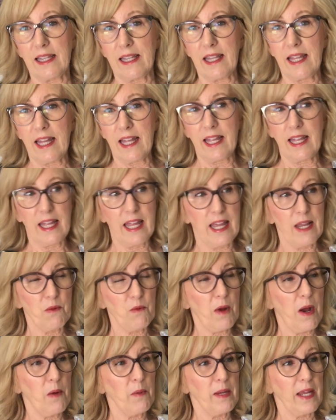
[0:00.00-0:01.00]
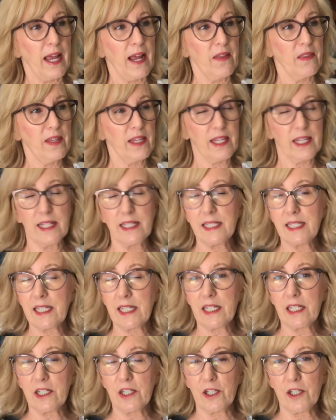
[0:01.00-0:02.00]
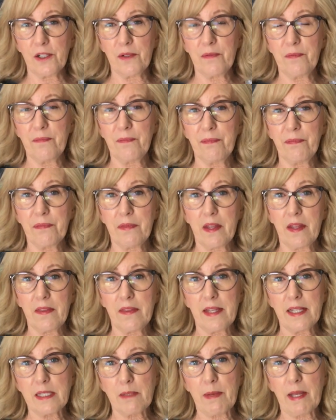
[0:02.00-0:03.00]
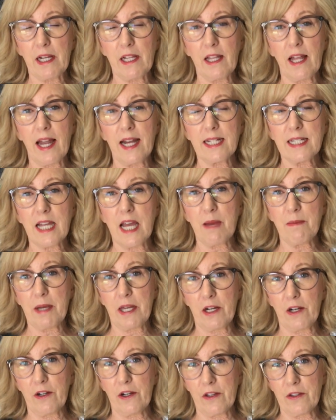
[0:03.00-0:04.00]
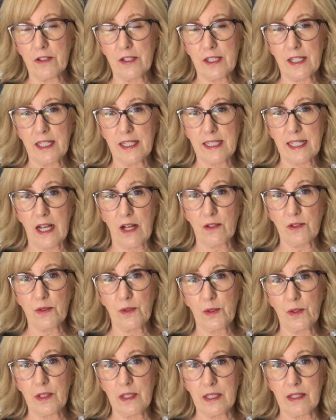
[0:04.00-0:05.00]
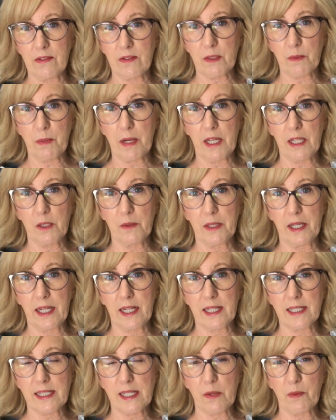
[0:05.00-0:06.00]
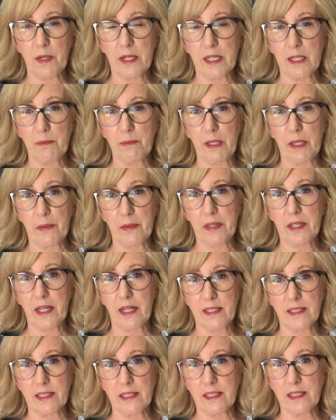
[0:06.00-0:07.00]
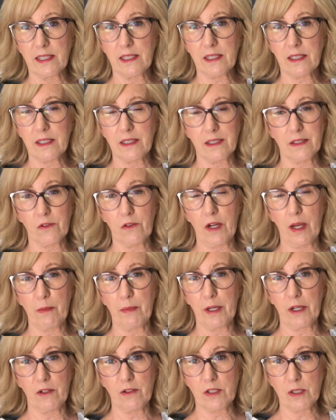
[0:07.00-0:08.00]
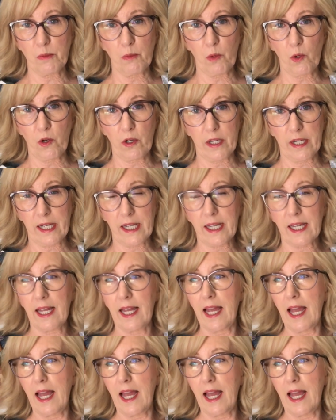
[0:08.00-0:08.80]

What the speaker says: And while we had the kids here, they spent a lot of time at our other son's house, who only lives a mile away, because they wanted to play with cousins, because grandparents are boring.